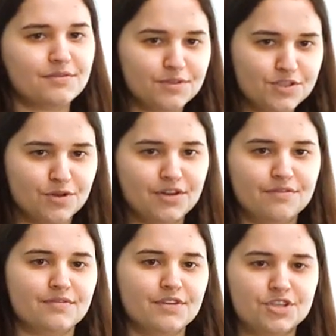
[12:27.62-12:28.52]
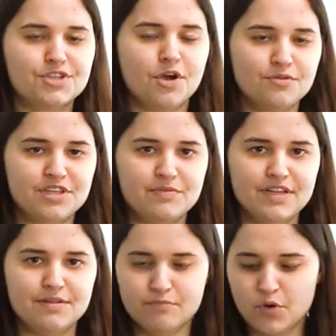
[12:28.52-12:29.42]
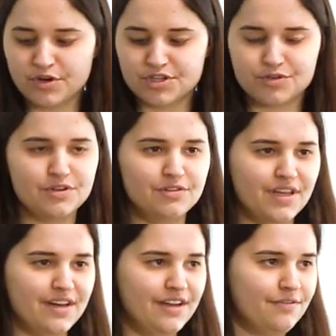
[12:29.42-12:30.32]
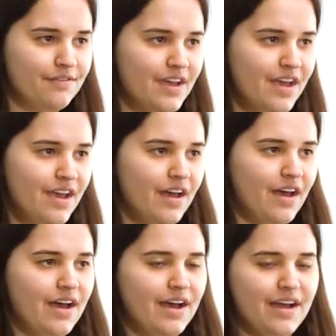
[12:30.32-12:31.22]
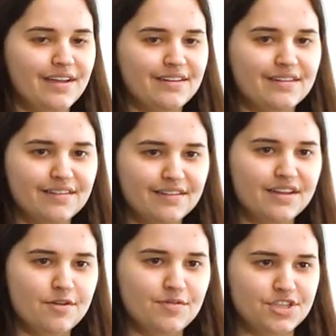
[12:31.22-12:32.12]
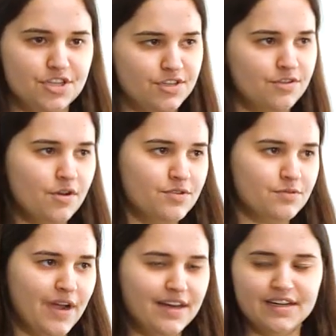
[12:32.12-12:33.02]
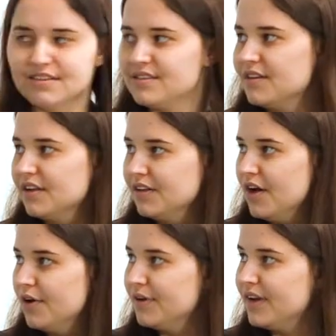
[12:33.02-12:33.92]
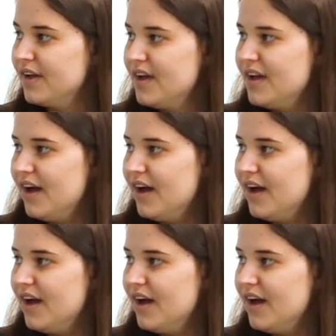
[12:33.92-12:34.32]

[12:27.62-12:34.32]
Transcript: sort of shown to be more true than if uh, it was just those writings alone.